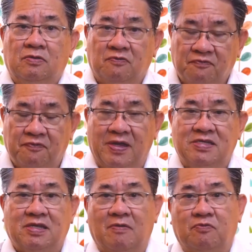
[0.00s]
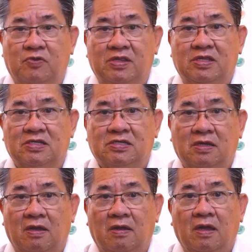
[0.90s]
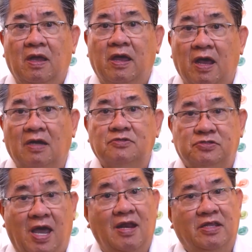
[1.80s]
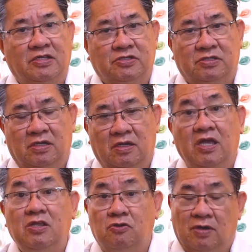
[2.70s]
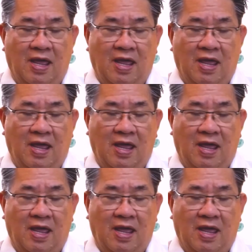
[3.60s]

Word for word: to face up with this health challenge in your